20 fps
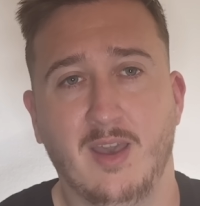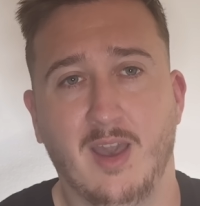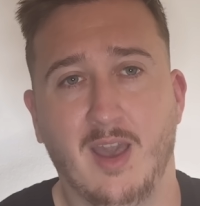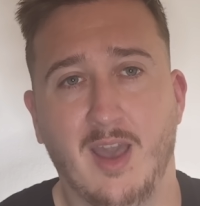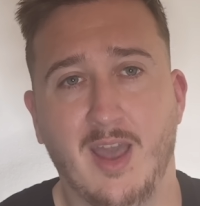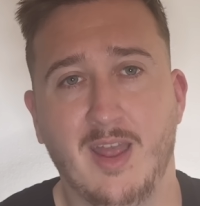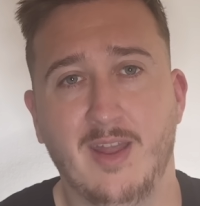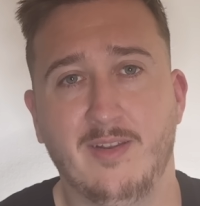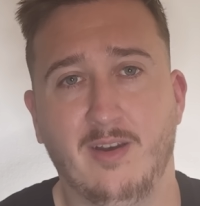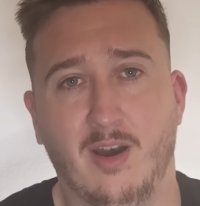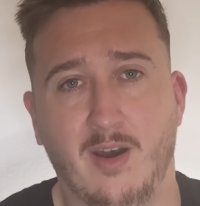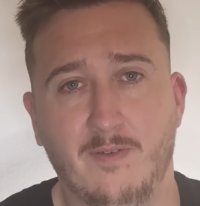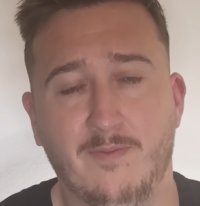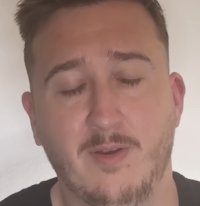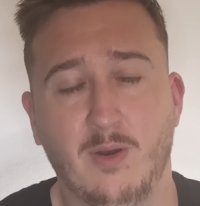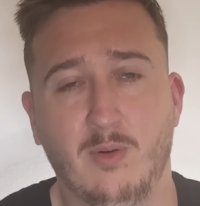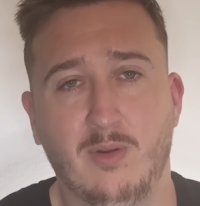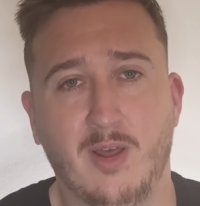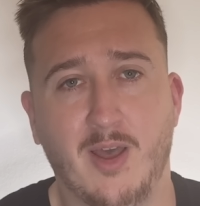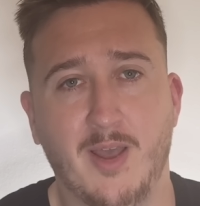And I
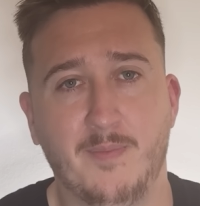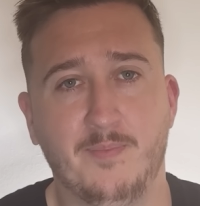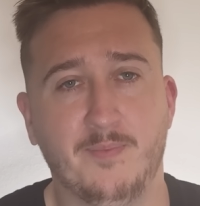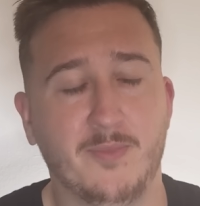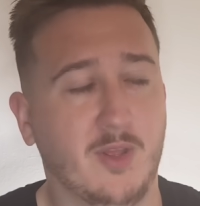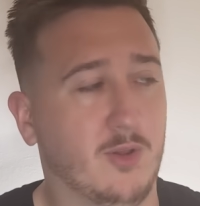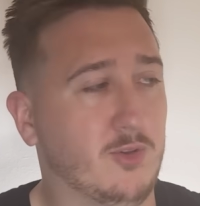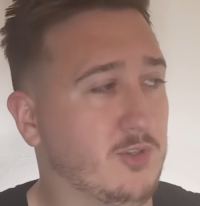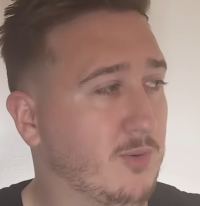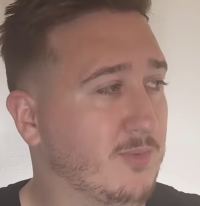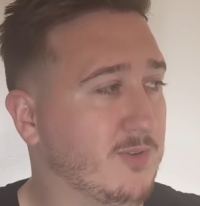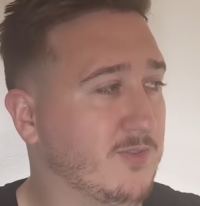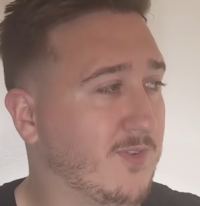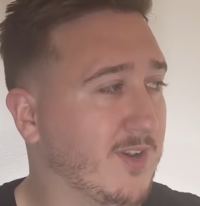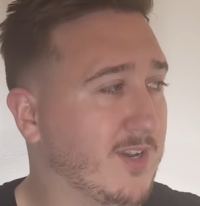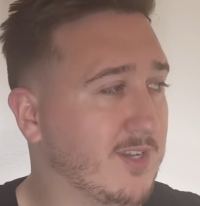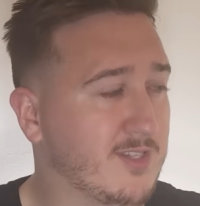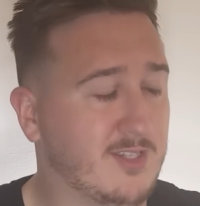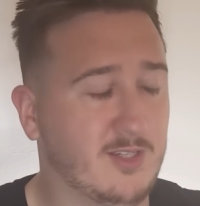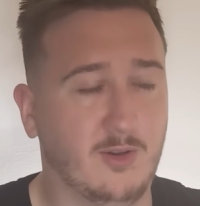feel like Thomas
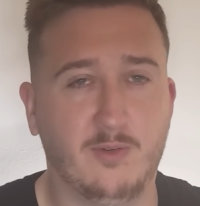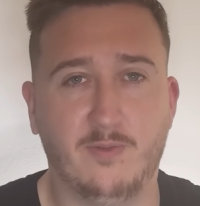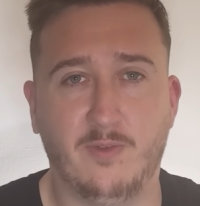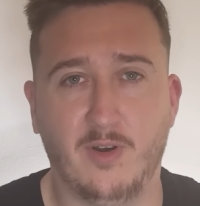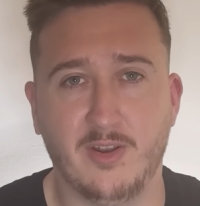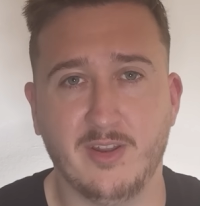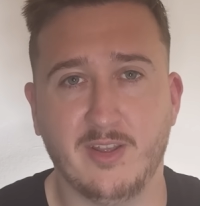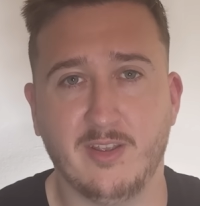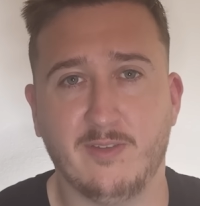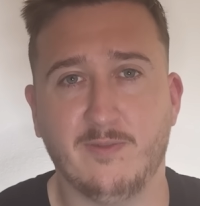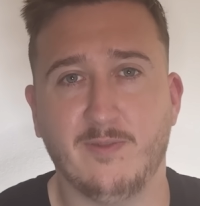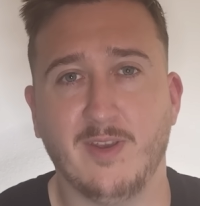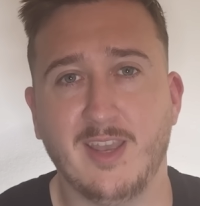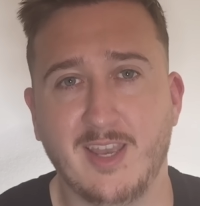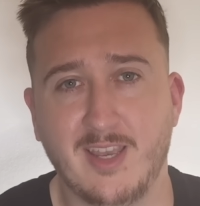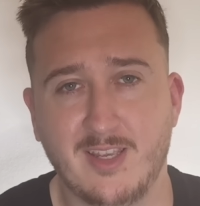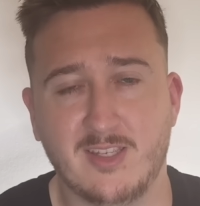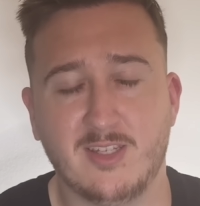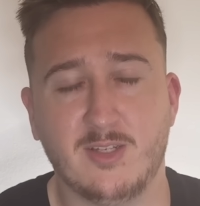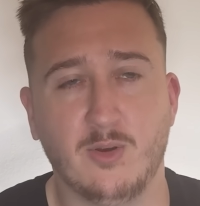Frank is still finding his feet.
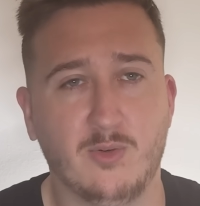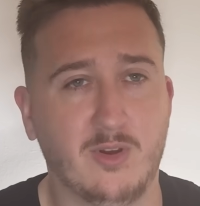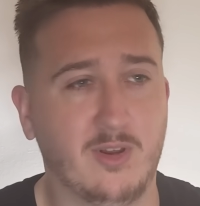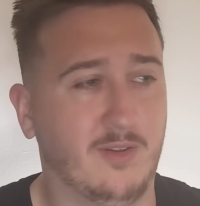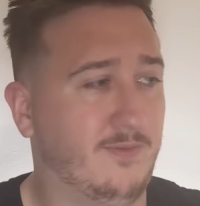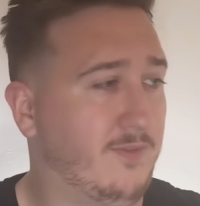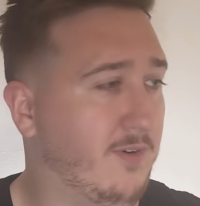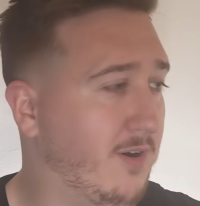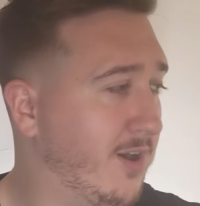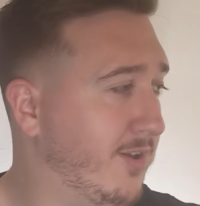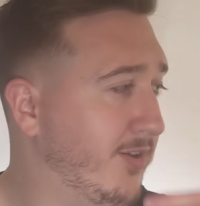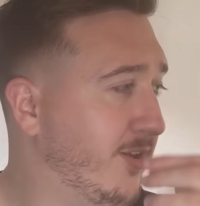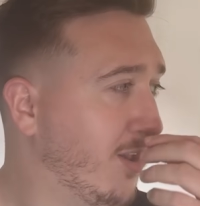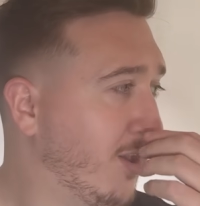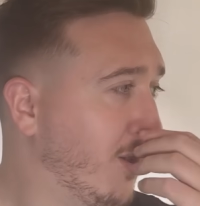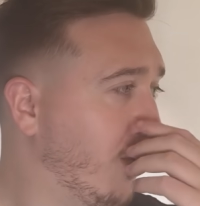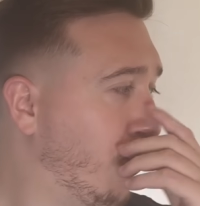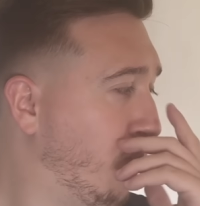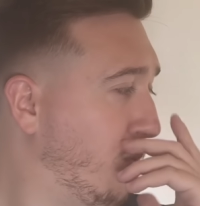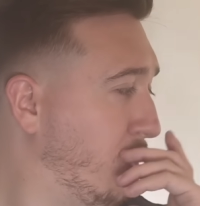He's still going to find
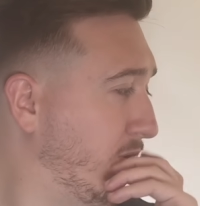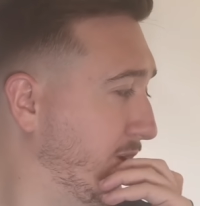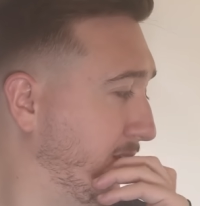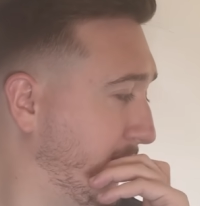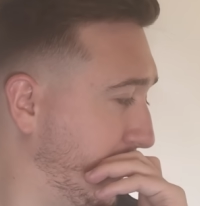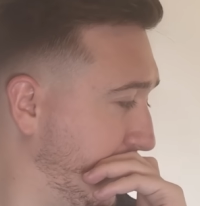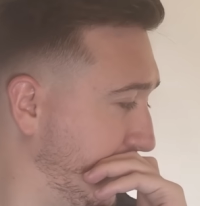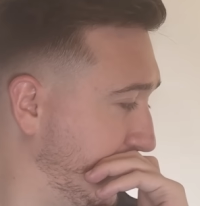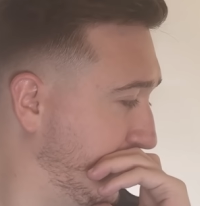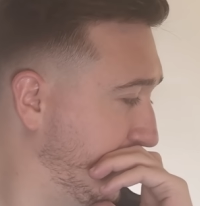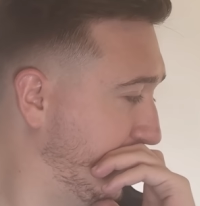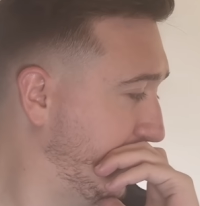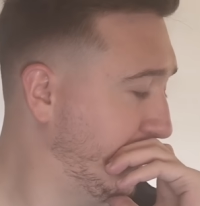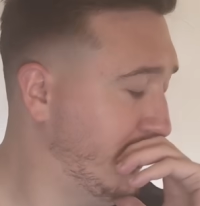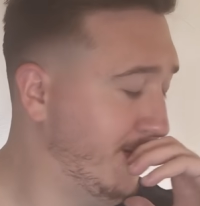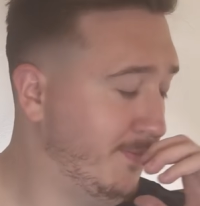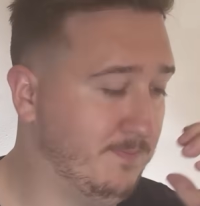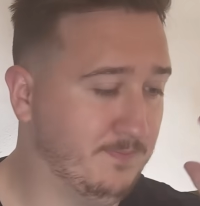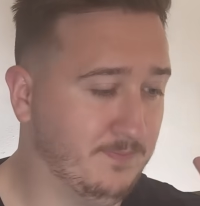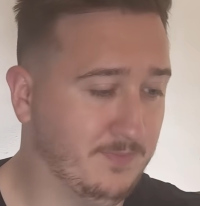what his
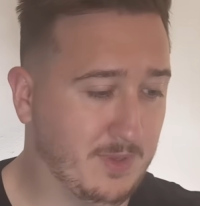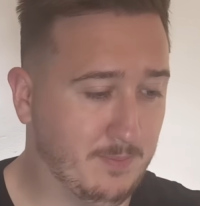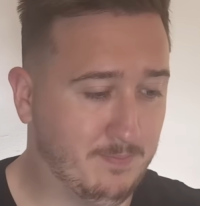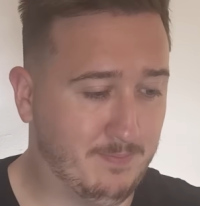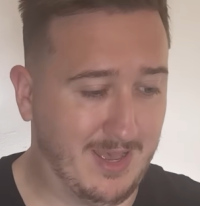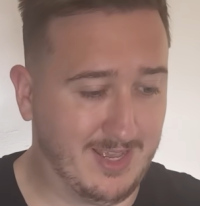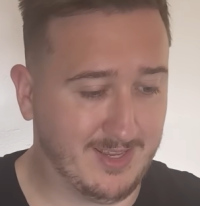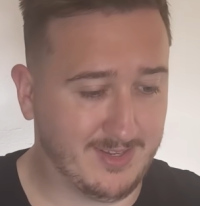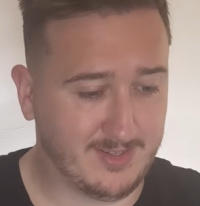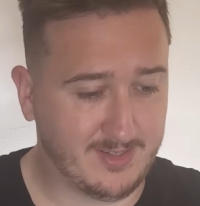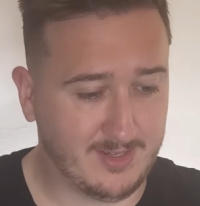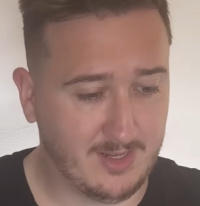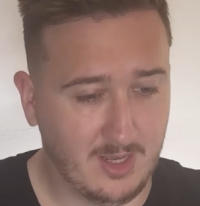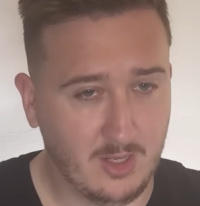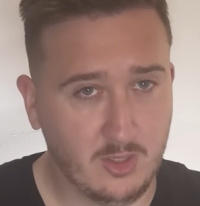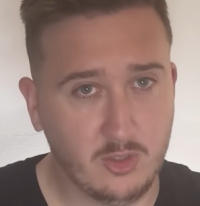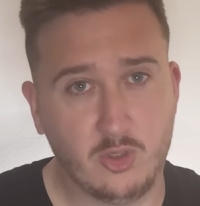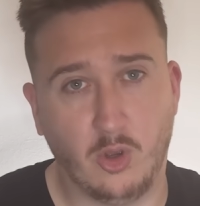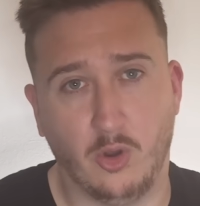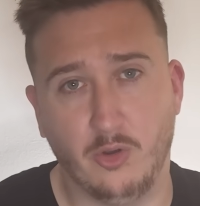best
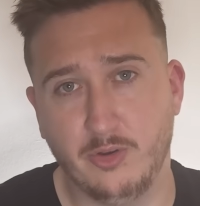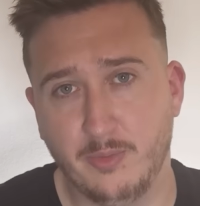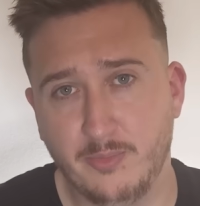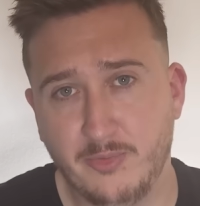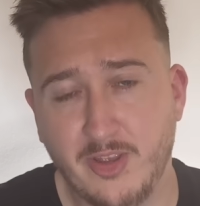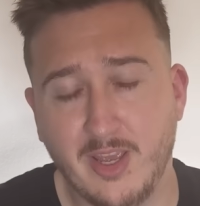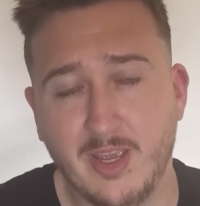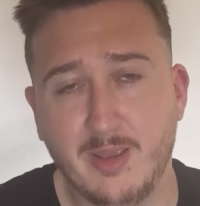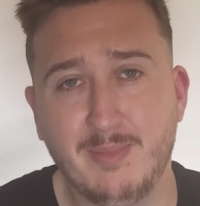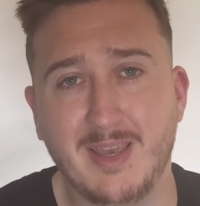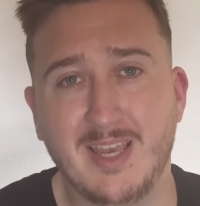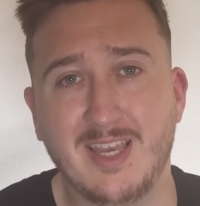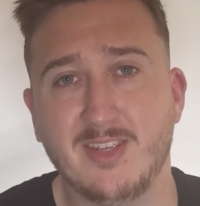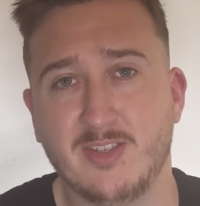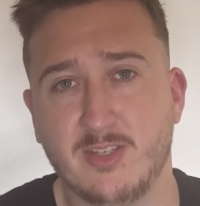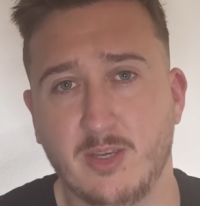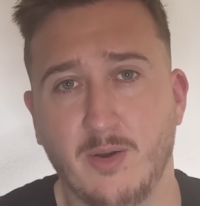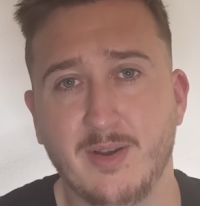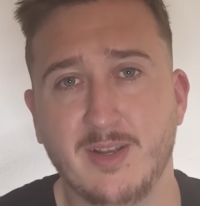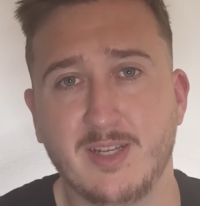Tottenham team is
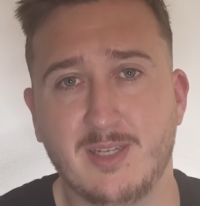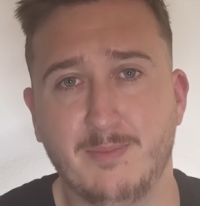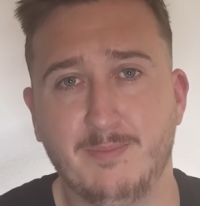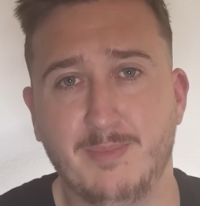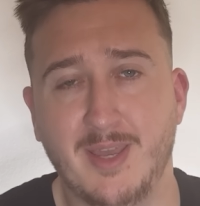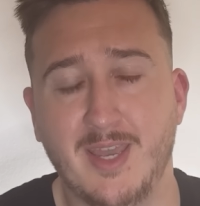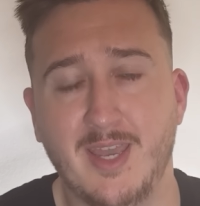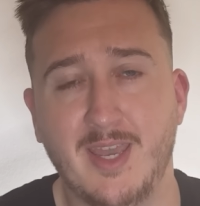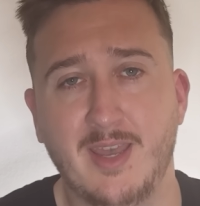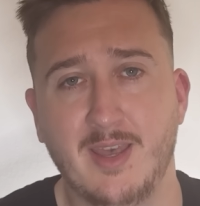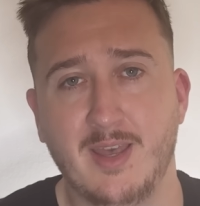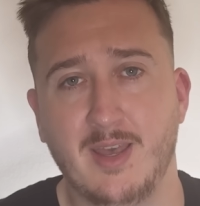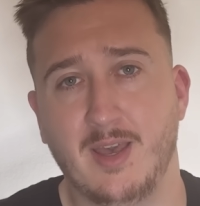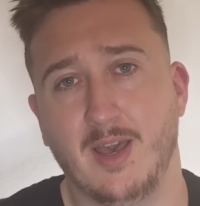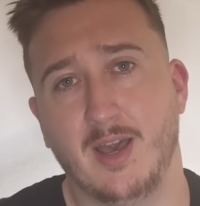going to be.